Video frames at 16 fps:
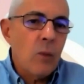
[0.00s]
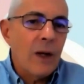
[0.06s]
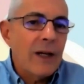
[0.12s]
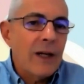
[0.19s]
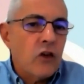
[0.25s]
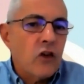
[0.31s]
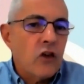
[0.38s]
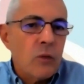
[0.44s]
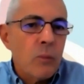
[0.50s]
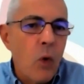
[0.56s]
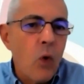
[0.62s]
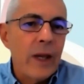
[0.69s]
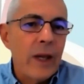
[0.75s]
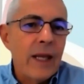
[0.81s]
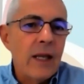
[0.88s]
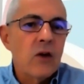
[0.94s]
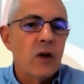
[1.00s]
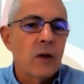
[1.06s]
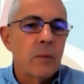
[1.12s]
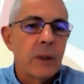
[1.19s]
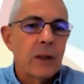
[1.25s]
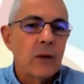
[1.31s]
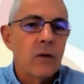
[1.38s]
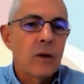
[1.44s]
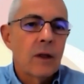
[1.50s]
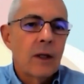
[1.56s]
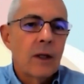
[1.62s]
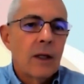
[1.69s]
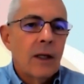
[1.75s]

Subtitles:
well, it's small increments,